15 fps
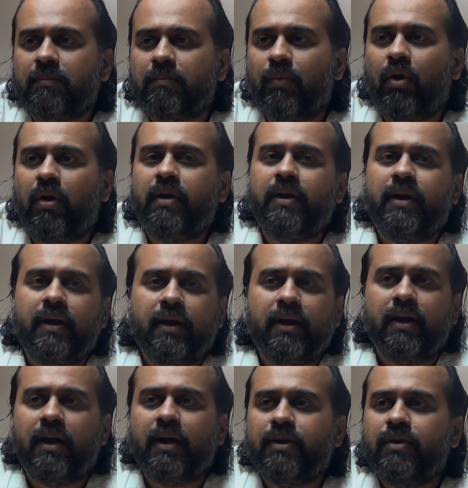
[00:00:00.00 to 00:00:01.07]
Born in
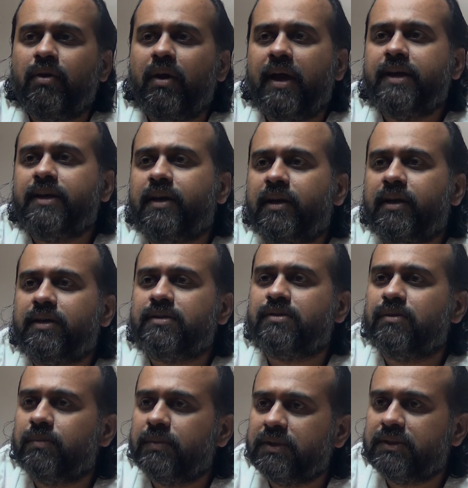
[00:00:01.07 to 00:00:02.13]
India, you like cricket
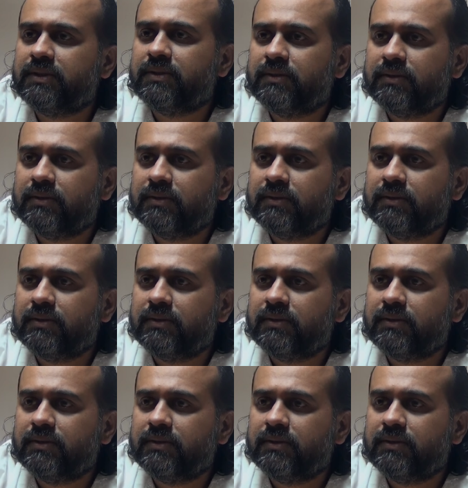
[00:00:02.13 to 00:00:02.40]
so much.